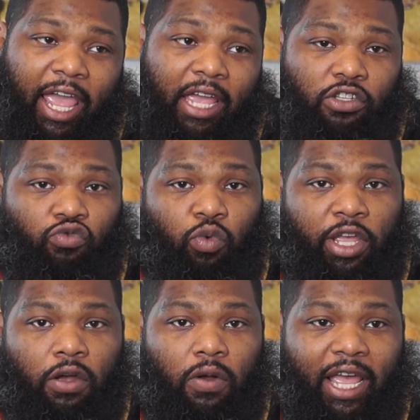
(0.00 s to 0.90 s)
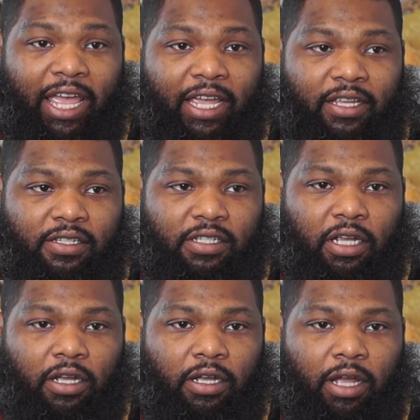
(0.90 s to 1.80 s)
as well as
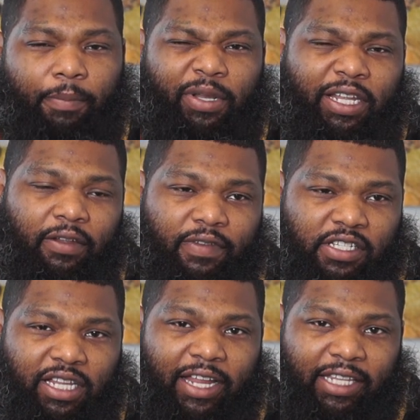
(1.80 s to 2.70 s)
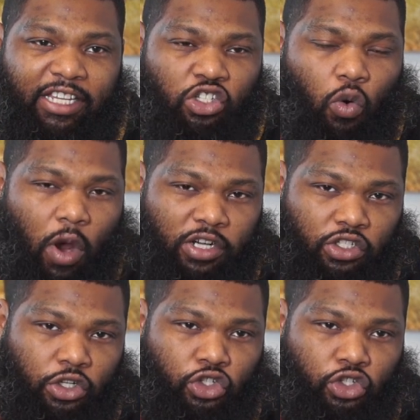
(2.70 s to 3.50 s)
uh, I believe it's like they squashed the